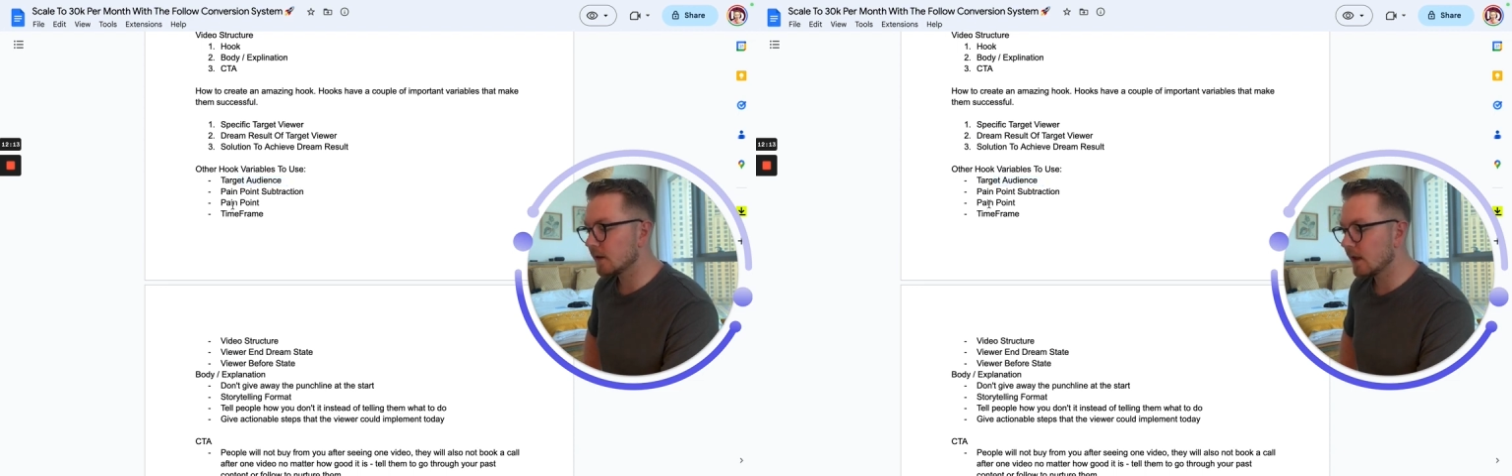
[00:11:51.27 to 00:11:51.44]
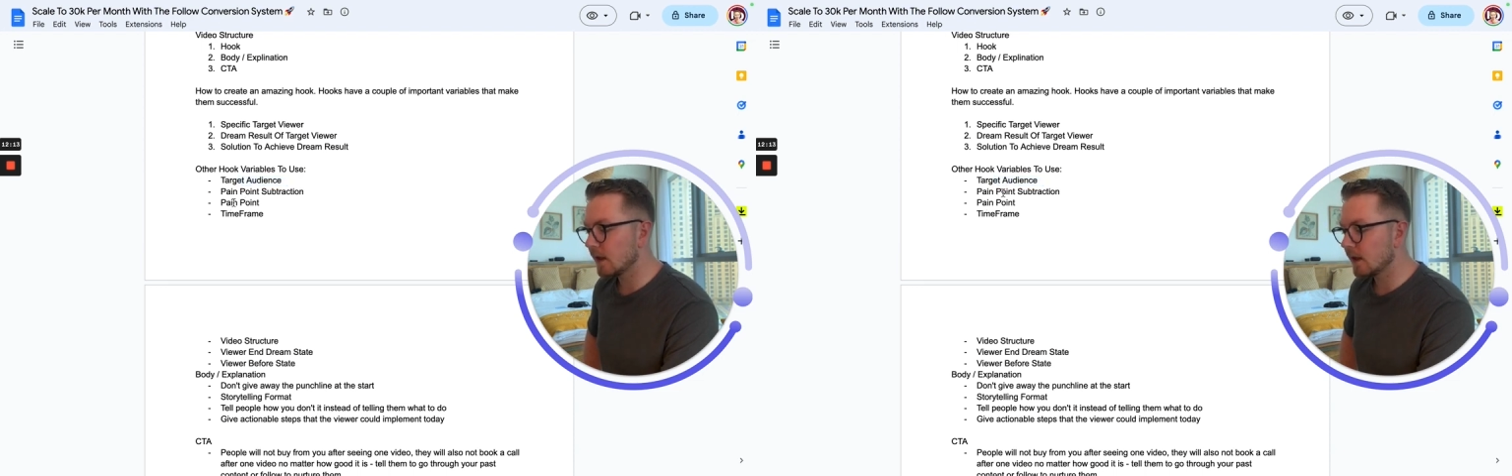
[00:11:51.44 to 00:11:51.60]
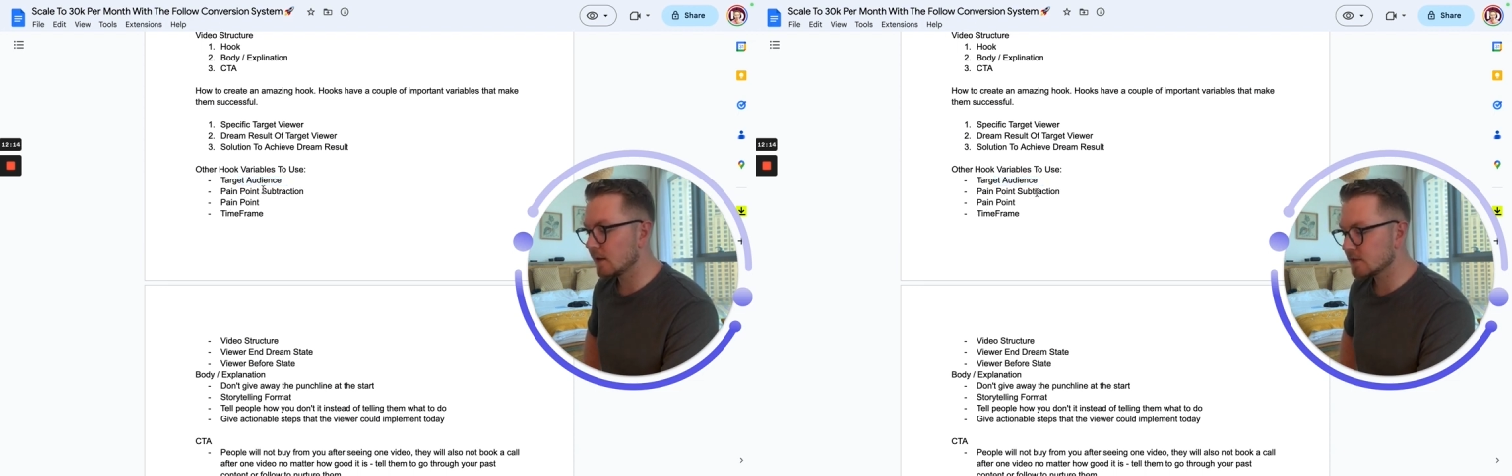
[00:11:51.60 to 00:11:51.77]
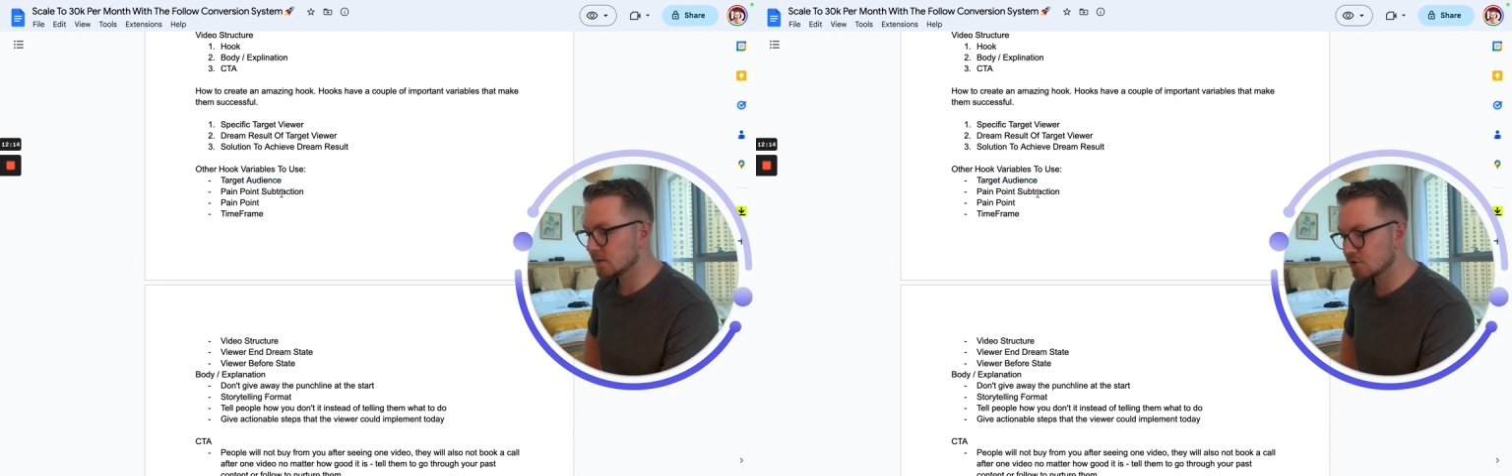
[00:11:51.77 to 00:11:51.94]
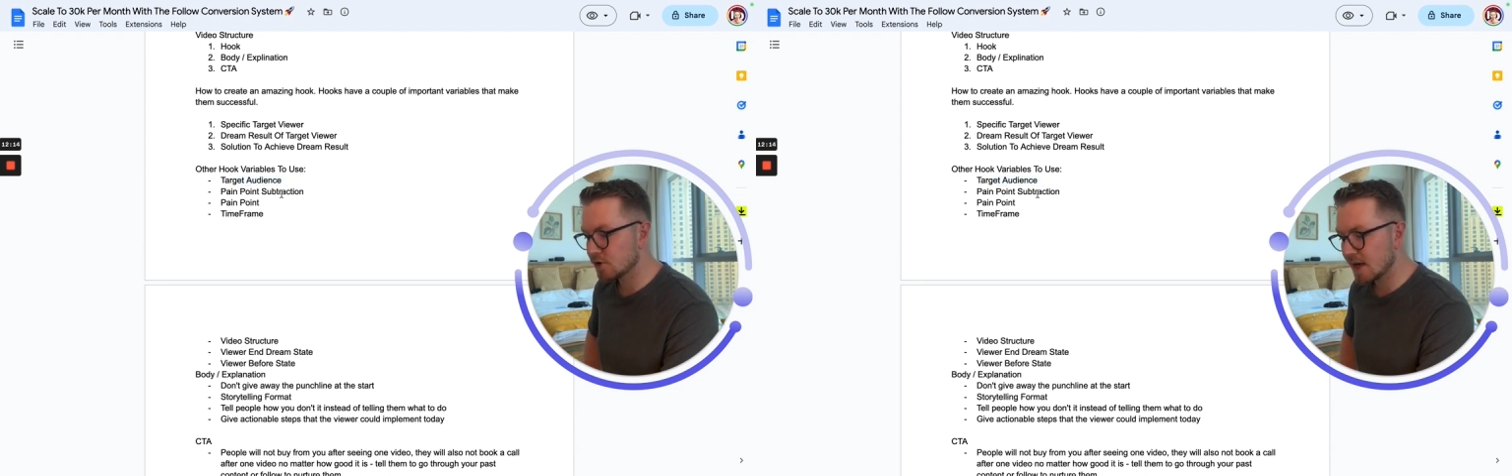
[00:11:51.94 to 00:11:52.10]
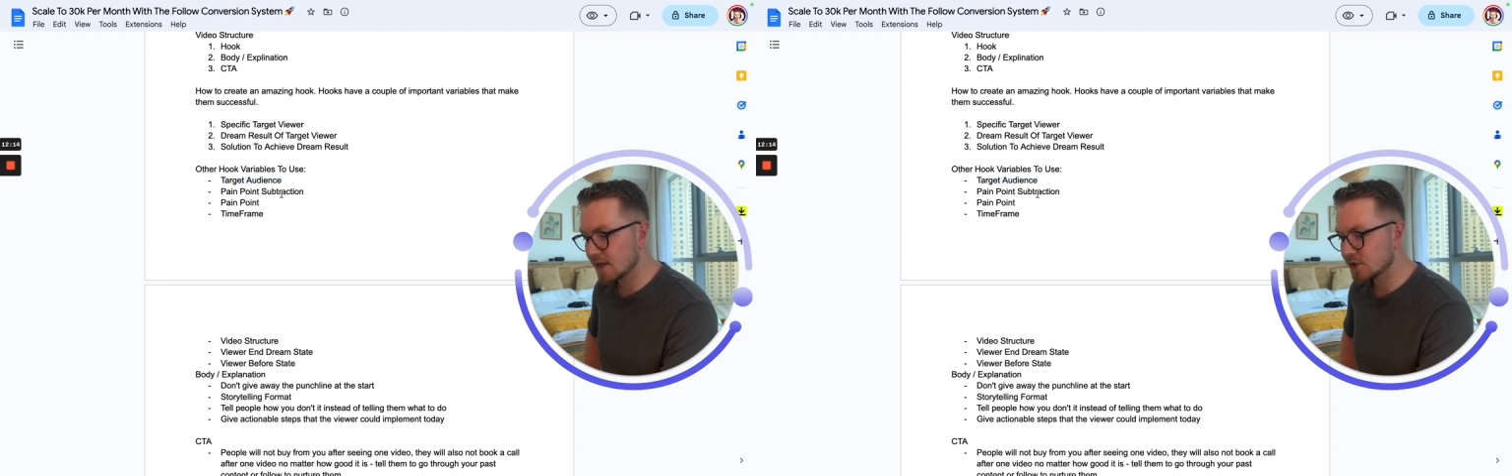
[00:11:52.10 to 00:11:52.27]
uh,
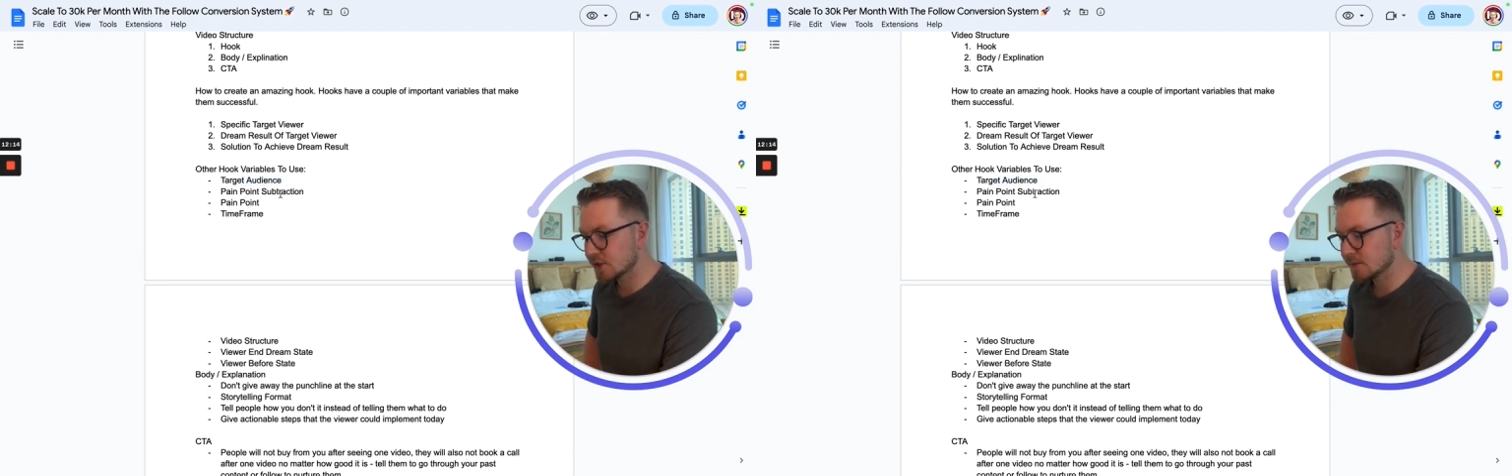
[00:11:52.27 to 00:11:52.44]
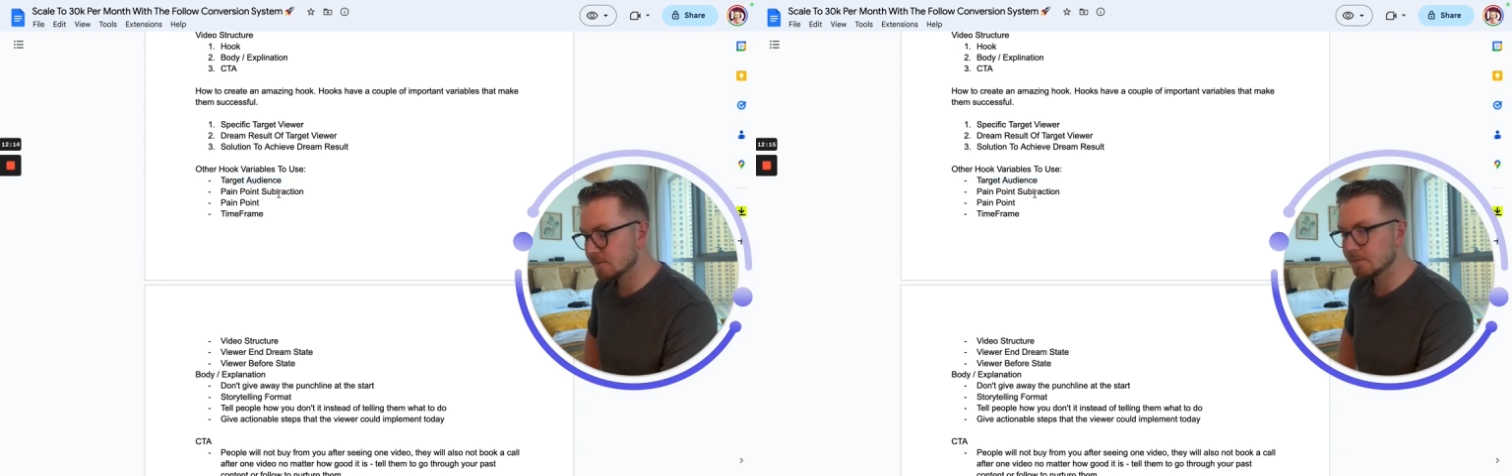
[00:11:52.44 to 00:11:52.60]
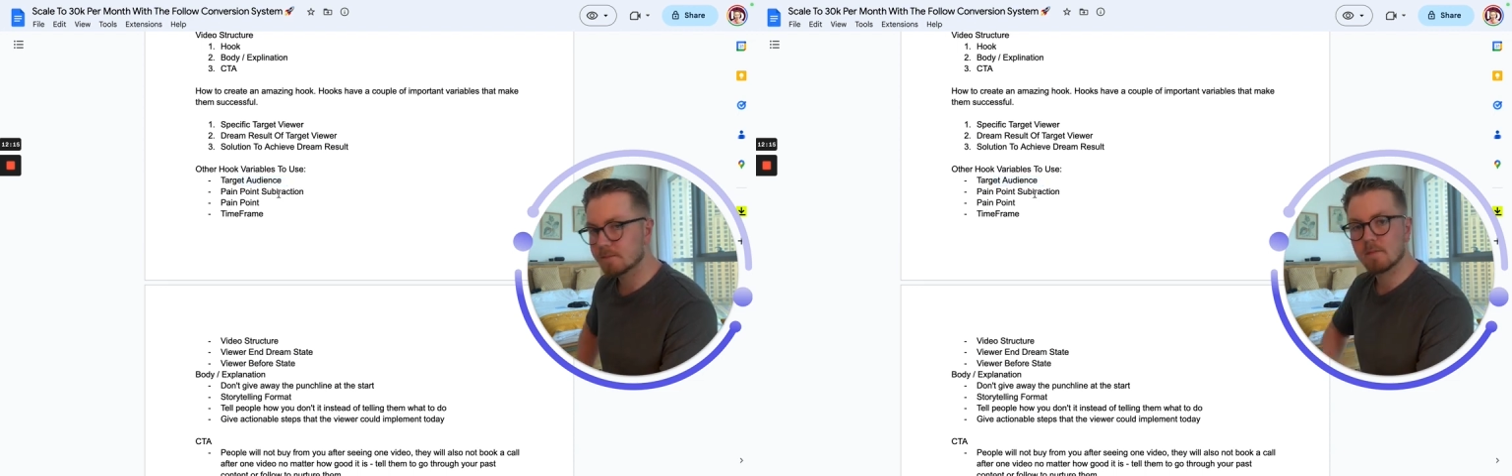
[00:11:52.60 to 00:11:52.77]
subtraction,